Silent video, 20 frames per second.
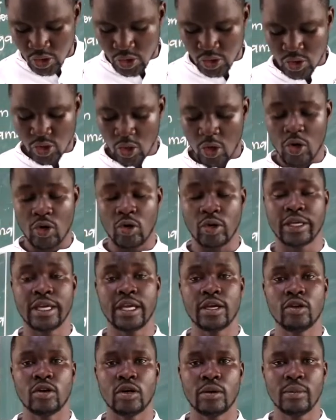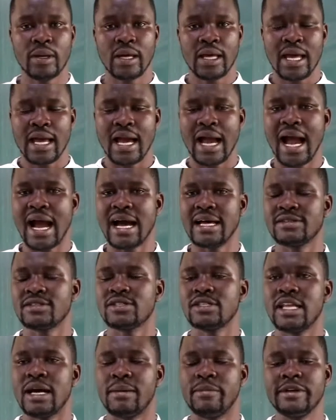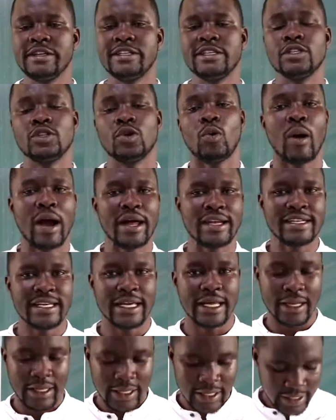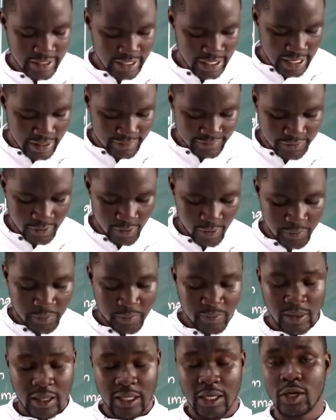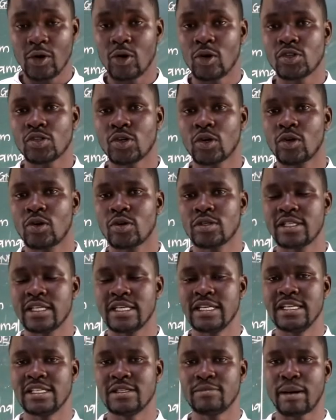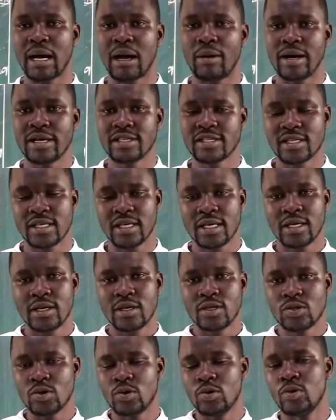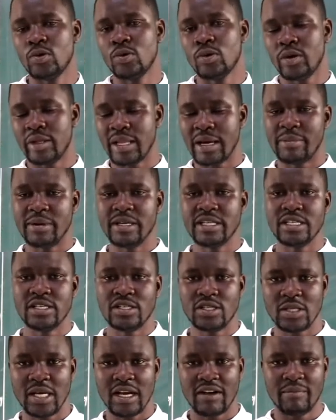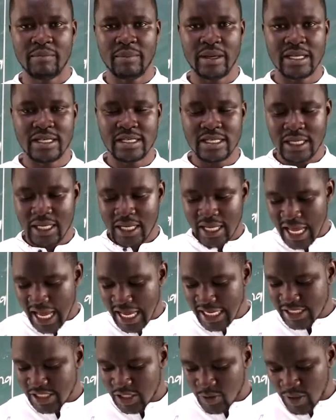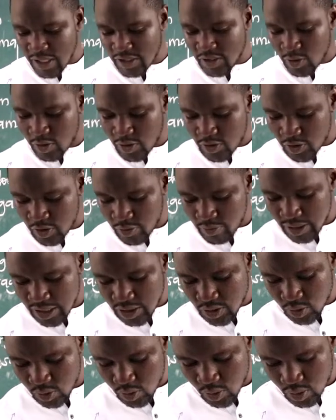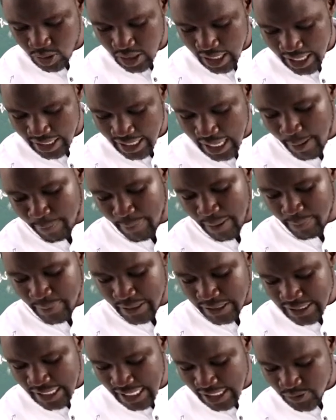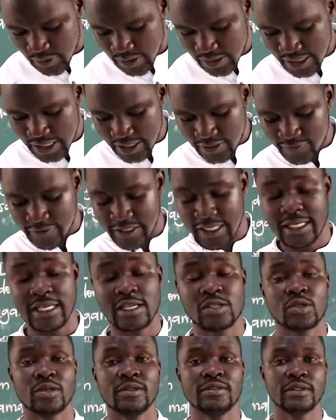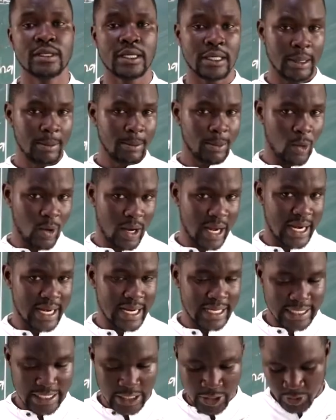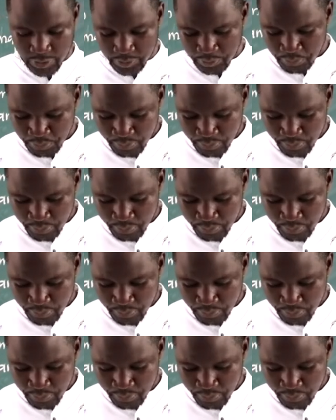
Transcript: Toro Kingdom as the British wanted. Therefore, he also lost his powers to the British government, as he was also made to rule like a puppet, as we said for the case of Uganda Kingdom.